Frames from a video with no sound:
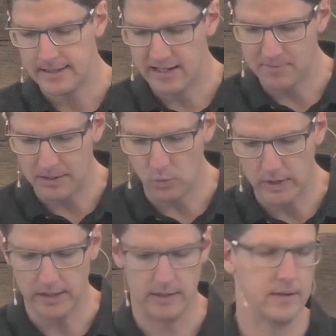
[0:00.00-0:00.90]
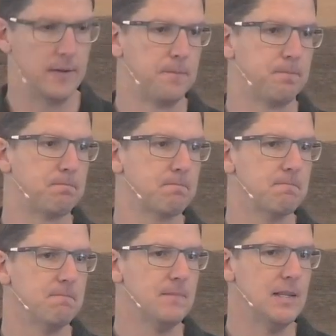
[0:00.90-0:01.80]
and they've been wicked.
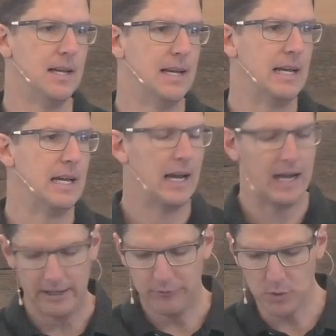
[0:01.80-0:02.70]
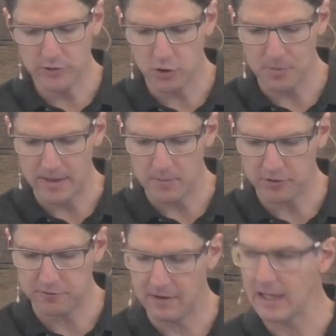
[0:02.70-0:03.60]
Uh, if you want to talk about the
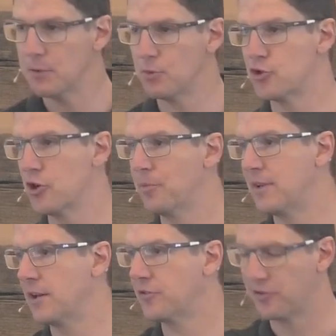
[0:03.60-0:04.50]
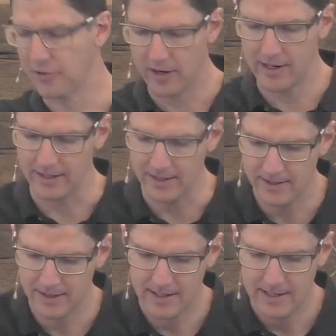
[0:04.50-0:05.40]
most valuable jobs in our society,
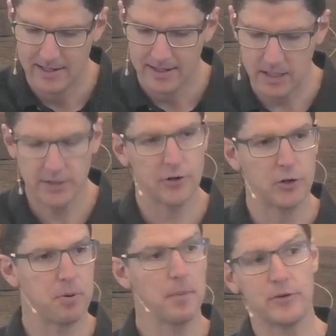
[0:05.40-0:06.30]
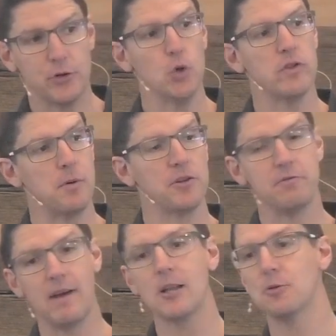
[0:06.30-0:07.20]
can I tell you probably two of the most
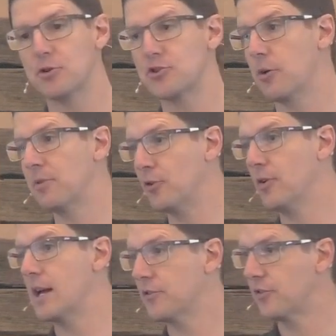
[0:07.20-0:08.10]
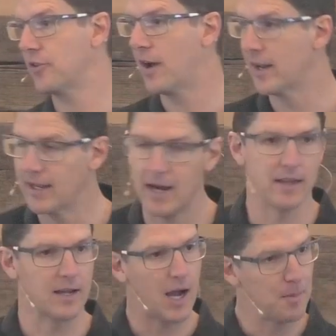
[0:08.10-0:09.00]
valuable jobs in all our society are
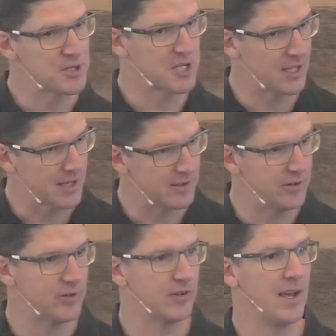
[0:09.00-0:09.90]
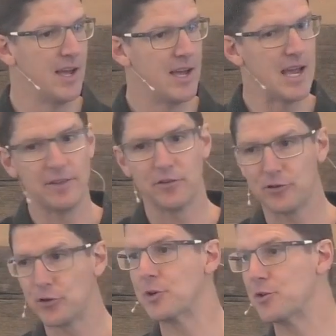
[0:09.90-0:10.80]
the garbage collectors and the
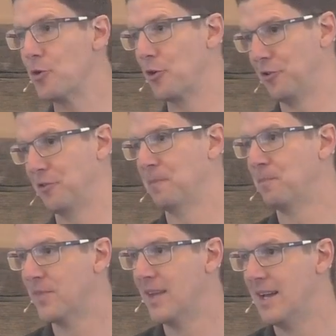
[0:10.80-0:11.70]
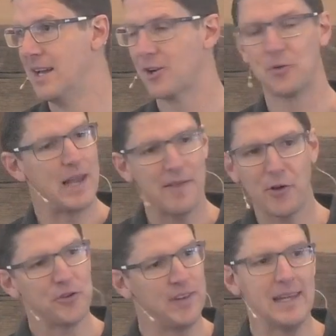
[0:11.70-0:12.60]
sewage workers? Because without
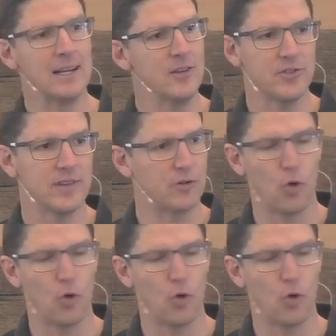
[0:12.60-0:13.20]
those things, there's